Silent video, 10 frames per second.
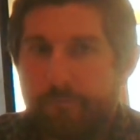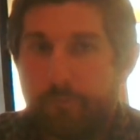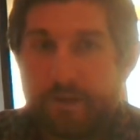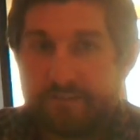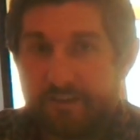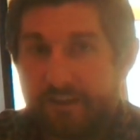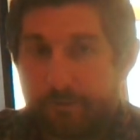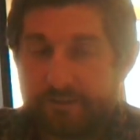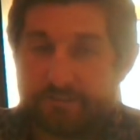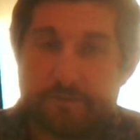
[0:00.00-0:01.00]
when dealing
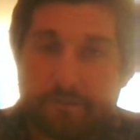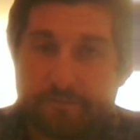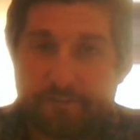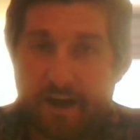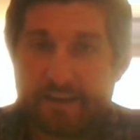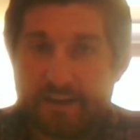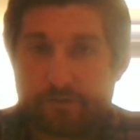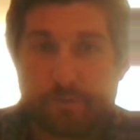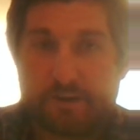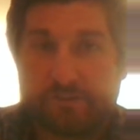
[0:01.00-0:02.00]
with simplifying
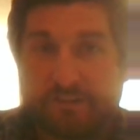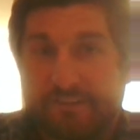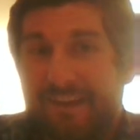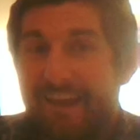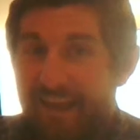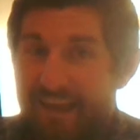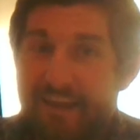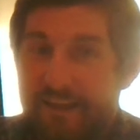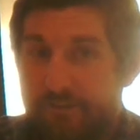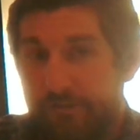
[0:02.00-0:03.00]
expressions
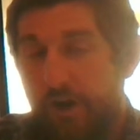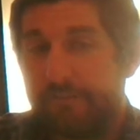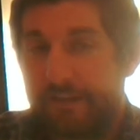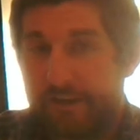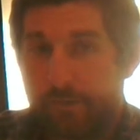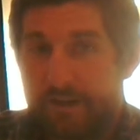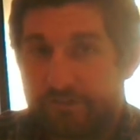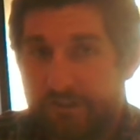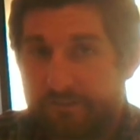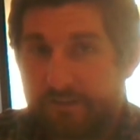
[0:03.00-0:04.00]
and solving
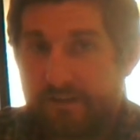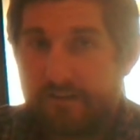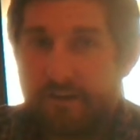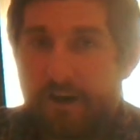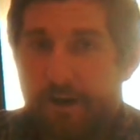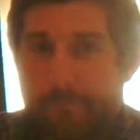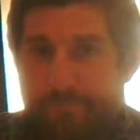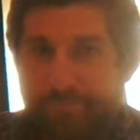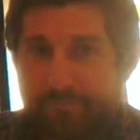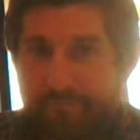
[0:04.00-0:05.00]
equations.
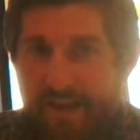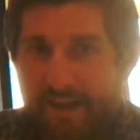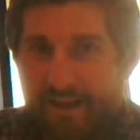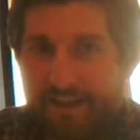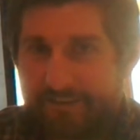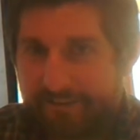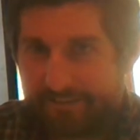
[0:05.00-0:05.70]
And